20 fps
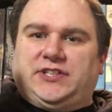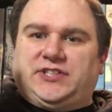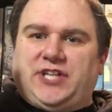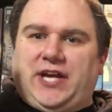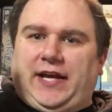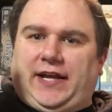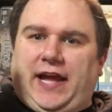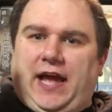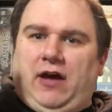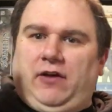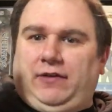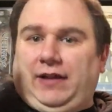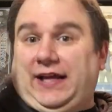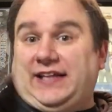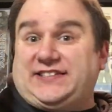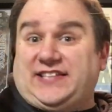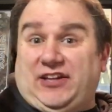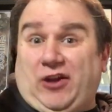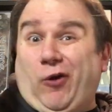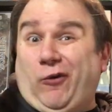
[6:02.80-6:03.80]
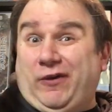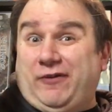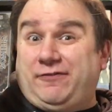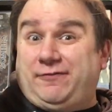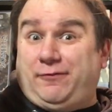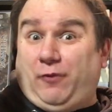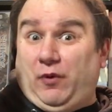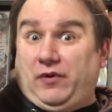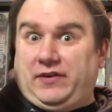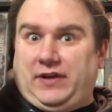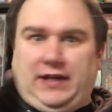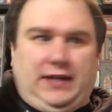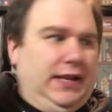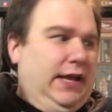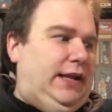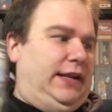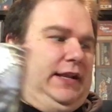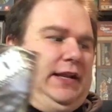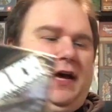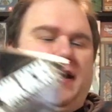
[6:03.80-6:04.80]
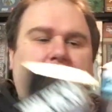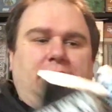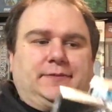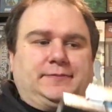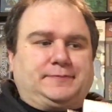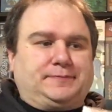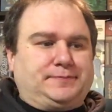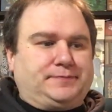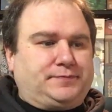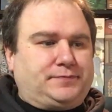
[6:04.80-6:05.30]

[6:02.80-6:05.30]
to check out. Like I said, only $14.99.